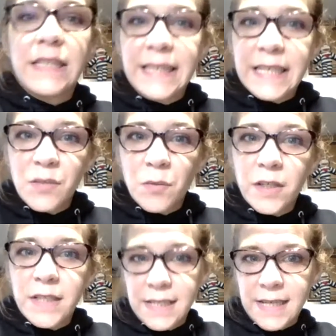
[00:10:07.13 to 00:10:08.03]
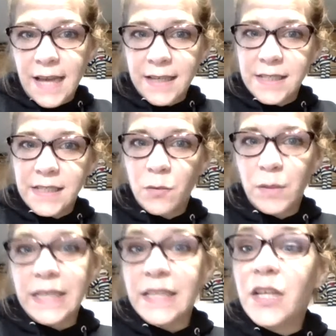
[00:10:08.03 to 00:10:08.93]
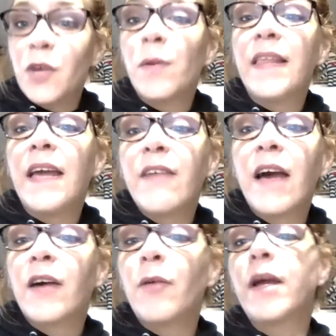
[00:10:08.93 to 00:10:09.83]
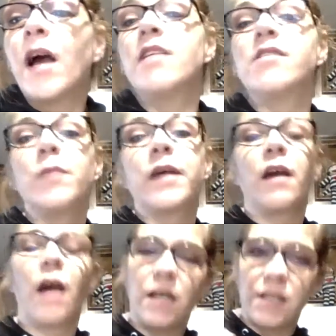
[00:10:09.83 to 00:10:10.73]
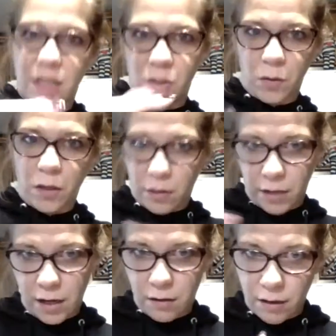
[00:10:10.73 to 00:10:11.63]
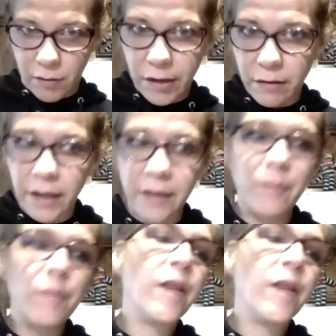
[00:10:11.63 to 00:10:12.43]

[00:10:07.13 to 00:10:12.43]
Kids' work is next. We need to know what they've got going on so we can kind of schedule our day around it, right?